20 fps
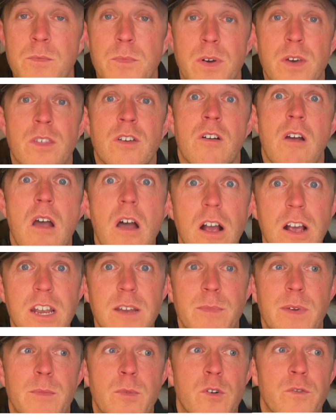but there are going
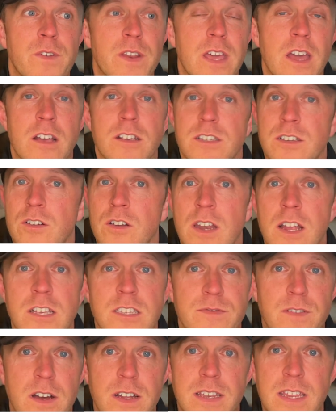to be more videos. I've got loads
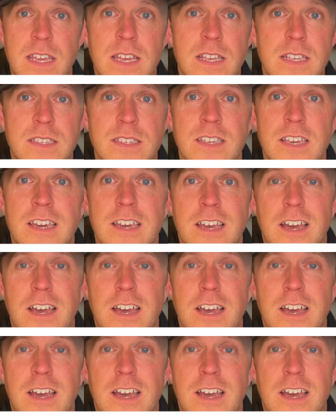of ideas.